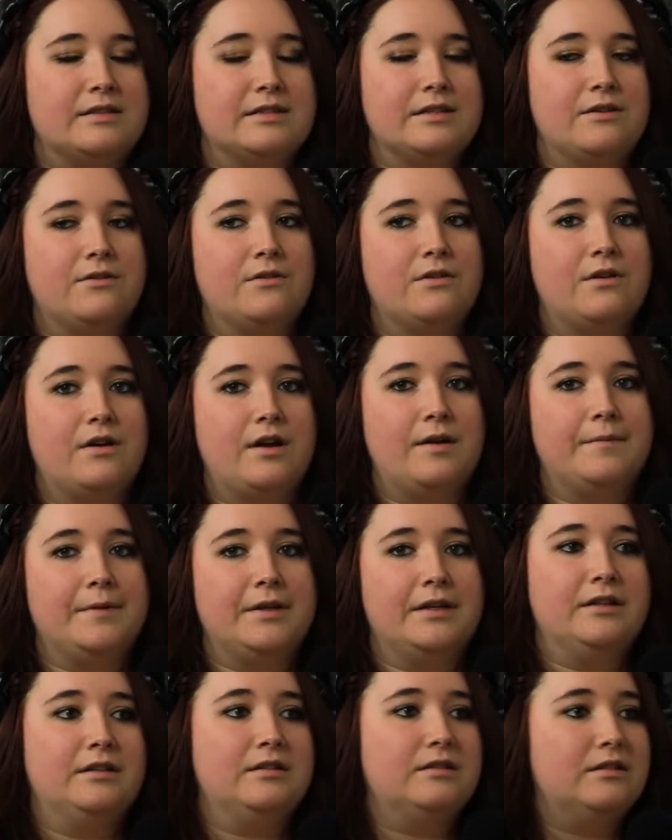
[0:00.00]
so I
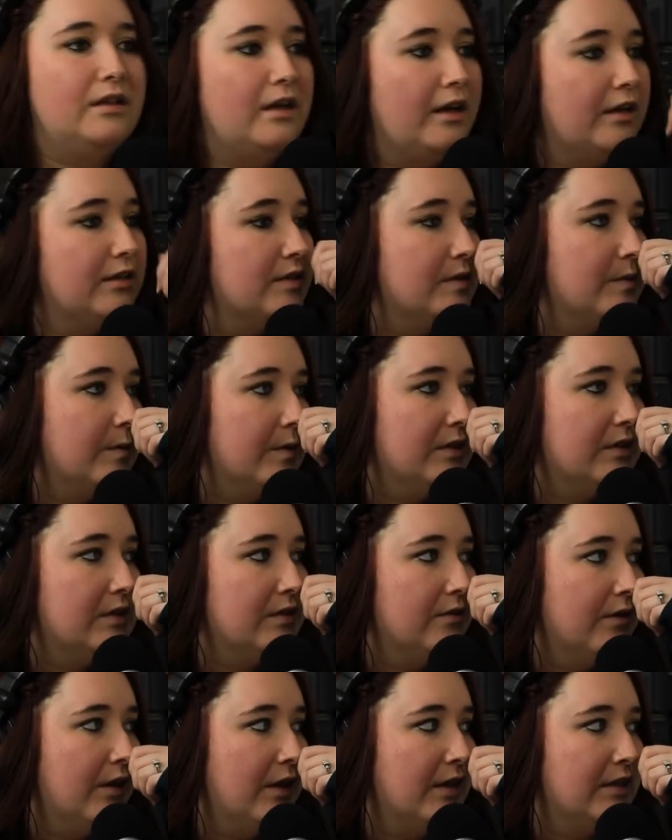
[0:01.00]
mean, I just went
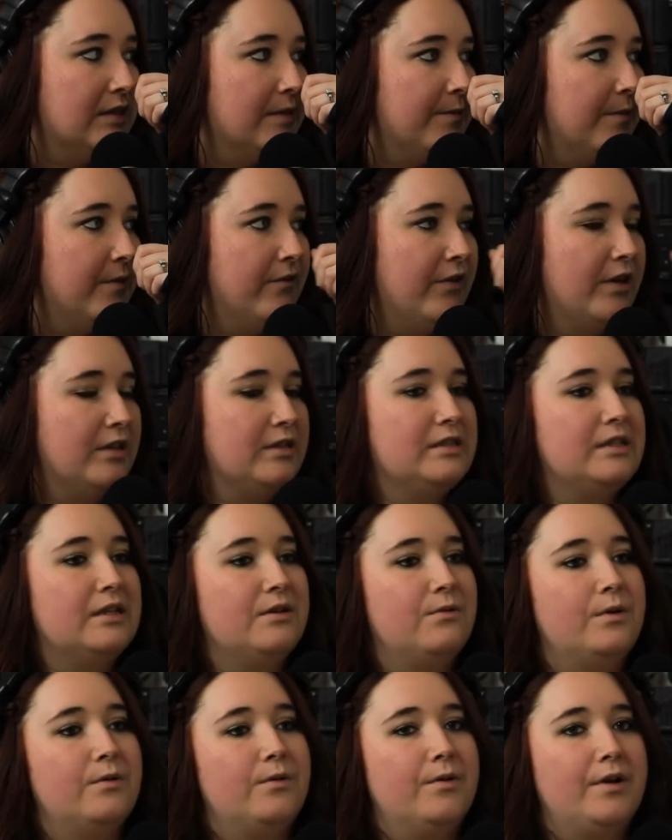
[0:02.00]
to like some events
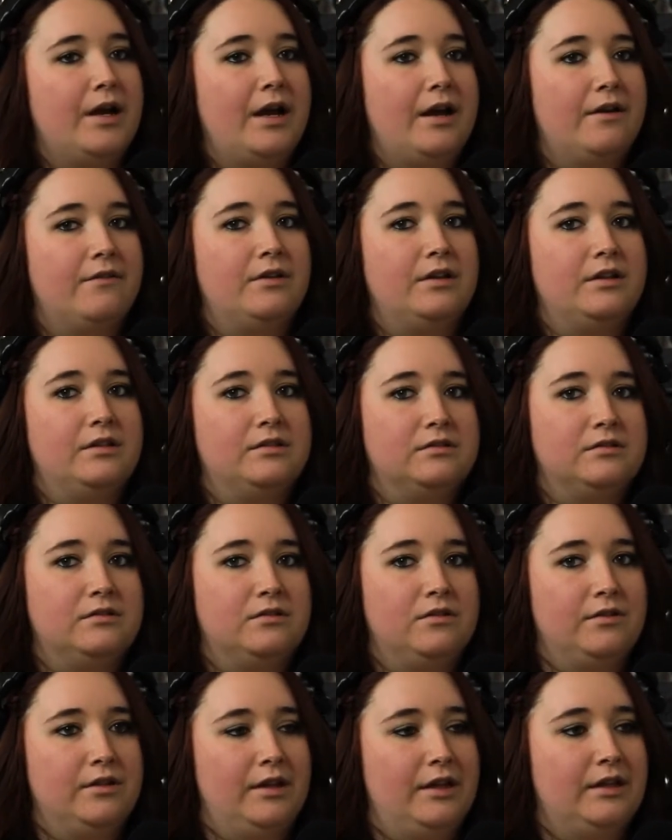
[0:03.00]
that we were having,
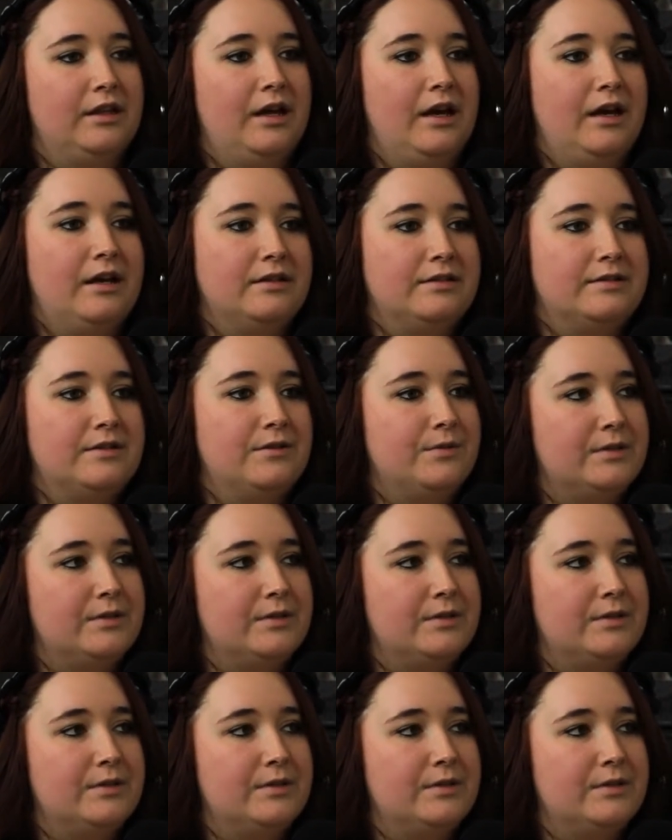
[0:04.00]
or like the ISU